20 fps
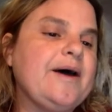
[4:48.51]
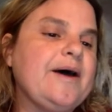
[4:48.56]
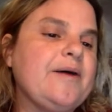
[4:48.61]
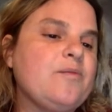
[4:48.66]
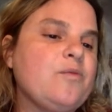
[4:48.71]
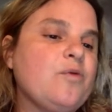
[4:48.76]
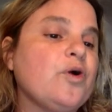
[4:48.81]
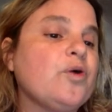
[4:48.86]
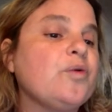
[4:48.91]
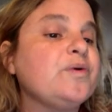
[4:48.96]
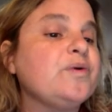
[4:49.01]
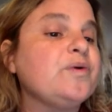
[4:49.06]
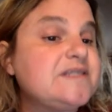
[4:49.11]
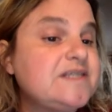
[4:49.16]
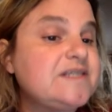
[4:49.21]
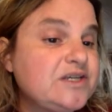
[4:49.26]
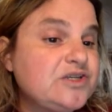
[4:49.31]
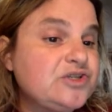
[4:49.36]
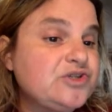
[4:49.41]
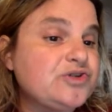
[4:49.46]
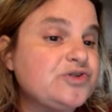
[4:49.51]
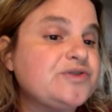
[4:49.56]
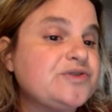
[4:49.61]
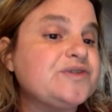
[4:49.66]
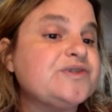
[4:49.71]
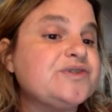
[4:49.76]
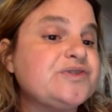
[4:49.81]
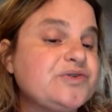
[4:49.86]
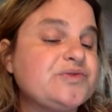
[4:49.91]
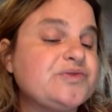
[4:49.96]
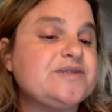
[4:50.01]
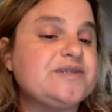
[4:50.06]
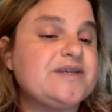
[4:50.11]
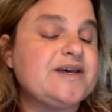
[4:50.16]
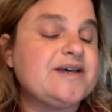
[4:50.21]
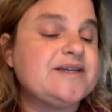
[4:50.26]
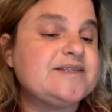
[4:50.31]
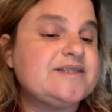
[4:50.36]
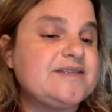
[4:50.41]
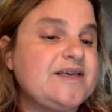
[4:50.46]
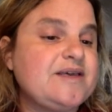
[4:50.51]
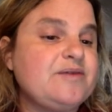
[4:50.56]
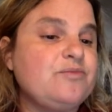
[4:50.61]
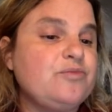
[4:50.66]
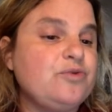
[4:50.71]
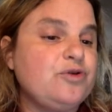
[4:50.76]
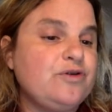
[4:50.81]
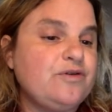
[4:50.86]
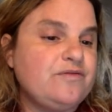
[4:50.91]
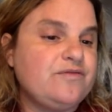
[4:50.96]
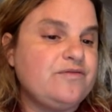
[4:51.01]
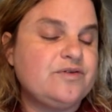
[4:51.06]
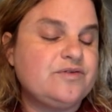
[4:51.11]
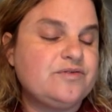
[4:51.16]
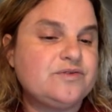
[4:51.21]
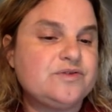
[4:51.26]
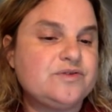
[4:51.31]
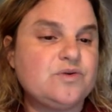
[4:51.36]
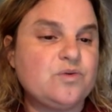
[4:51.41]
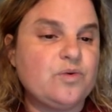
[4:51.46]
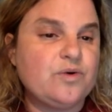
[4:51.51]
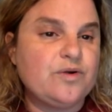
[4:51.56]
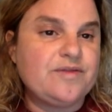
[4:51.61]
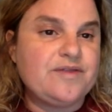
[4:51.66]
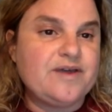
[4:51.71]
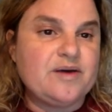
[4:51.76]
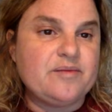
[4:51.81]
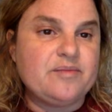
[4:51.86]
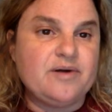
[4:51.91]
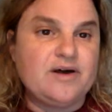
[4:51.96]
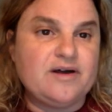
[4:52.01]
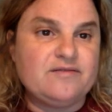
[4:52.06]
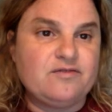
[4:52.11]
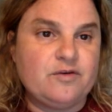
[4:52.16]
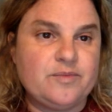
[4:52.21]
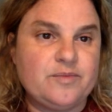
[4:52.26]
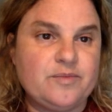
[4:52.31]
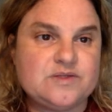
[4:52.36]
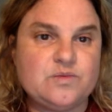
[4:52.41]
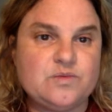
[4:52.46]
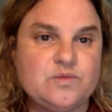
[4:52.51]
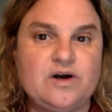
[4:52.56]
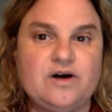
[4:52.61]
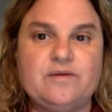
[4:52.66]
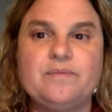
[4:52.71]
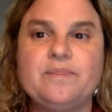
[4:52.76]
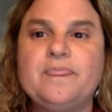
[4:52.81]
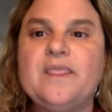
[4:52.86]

work with teachers and students as they move toward that platform as well.